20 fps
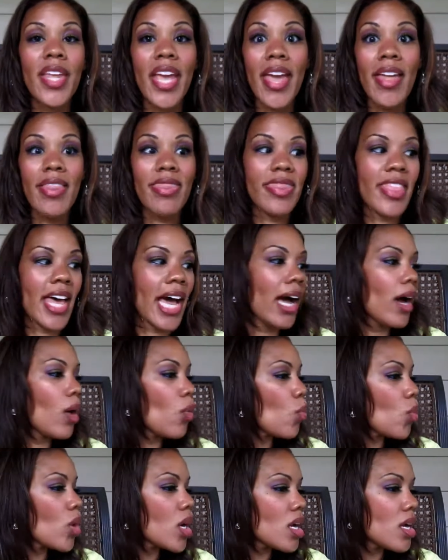and that
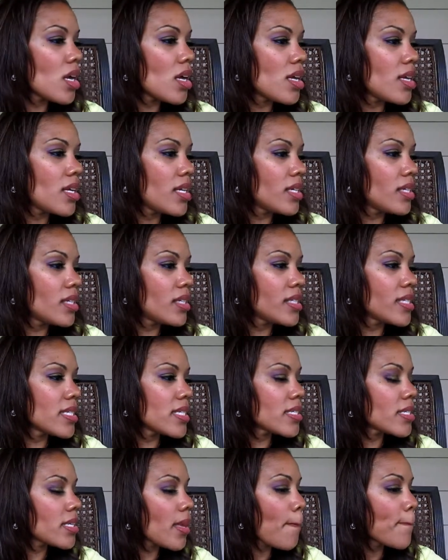
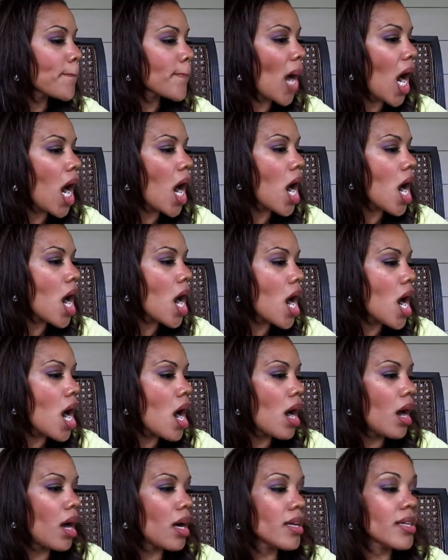was
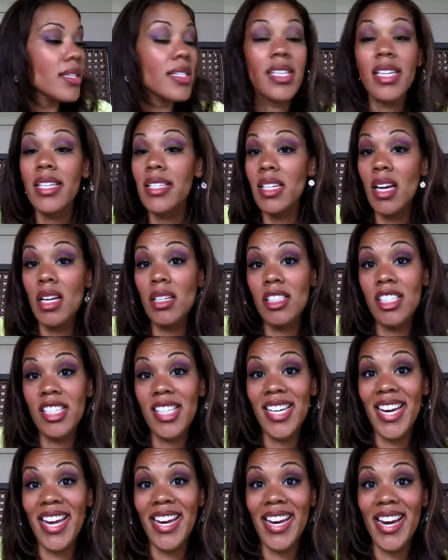six
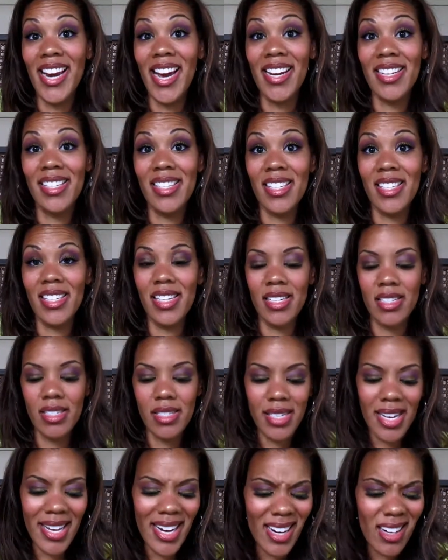eighty-nine.
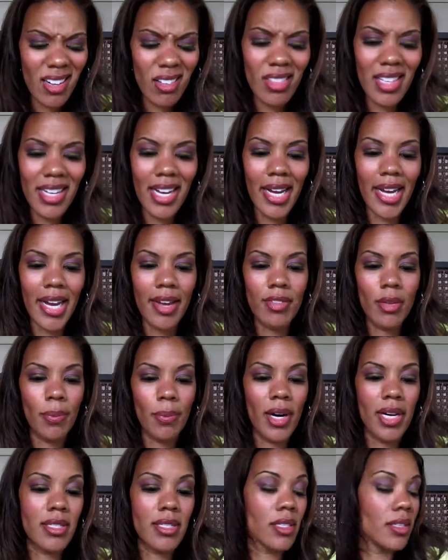And I don't think I gave the
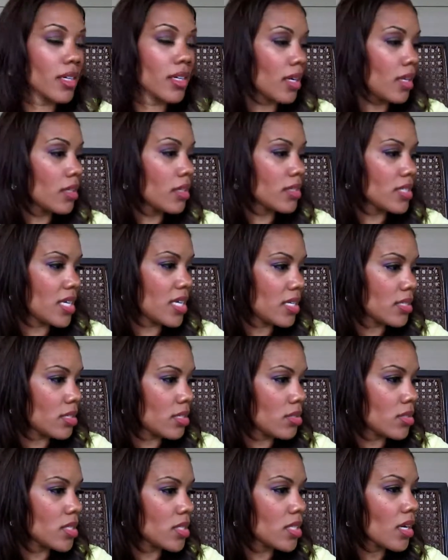price on the Color
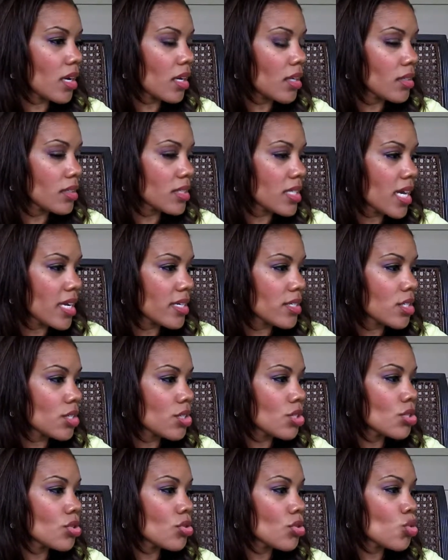Tattoos. The Color
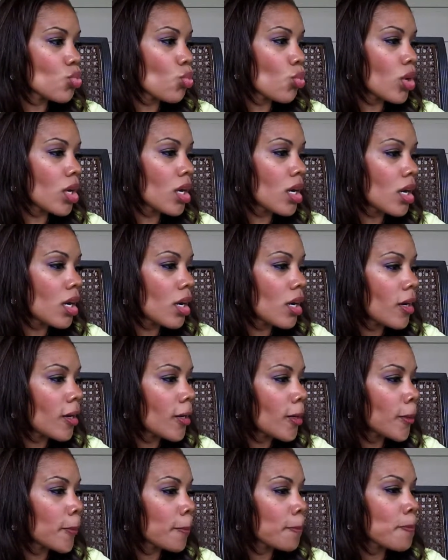Tattoos
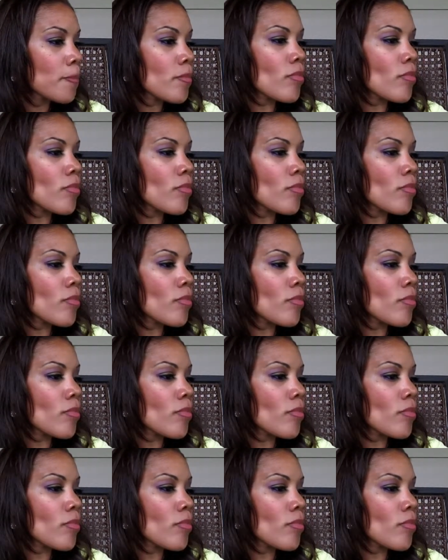were,